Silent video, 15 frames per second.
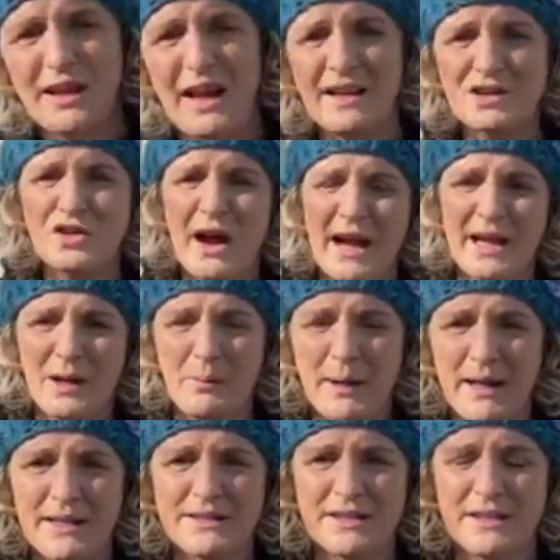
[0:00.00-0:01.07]
I'll try in a
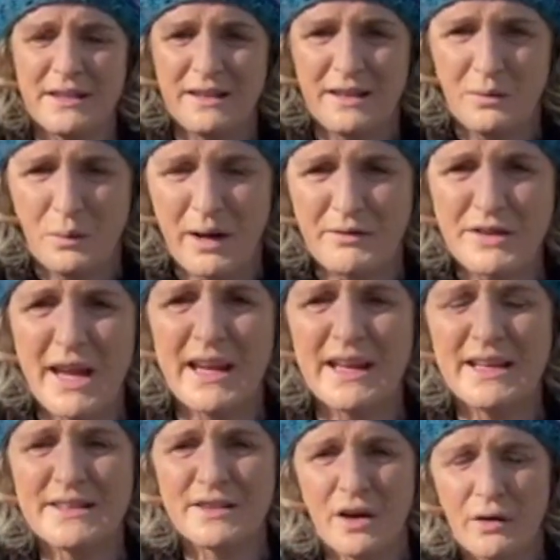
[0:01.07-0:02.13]
bit when I've
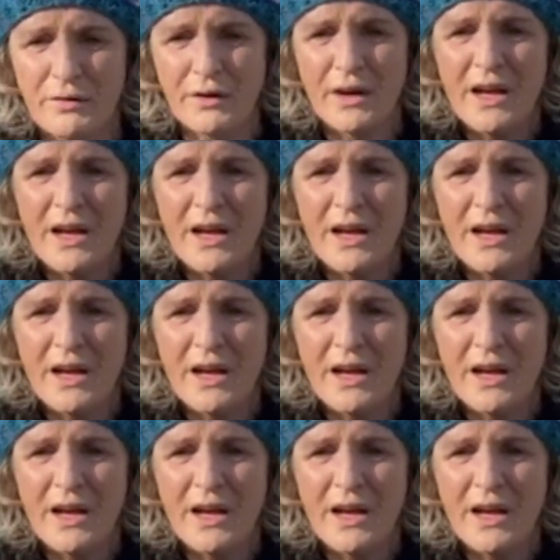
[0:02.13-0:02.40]
taken it off.